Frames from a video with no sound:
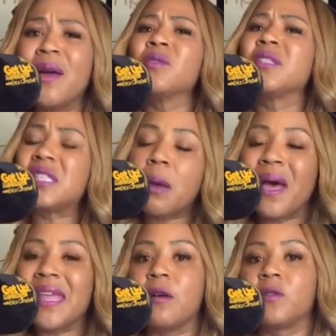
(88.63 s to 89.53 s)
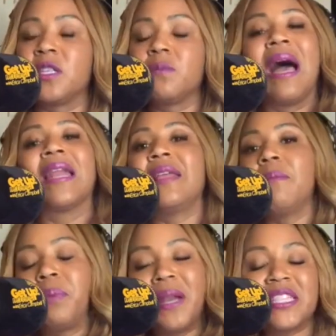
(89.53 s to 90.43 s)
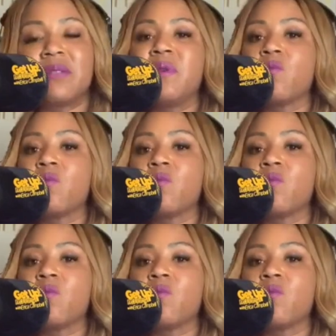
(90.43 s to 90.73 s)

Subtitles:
on somebody else's mind and they blessed me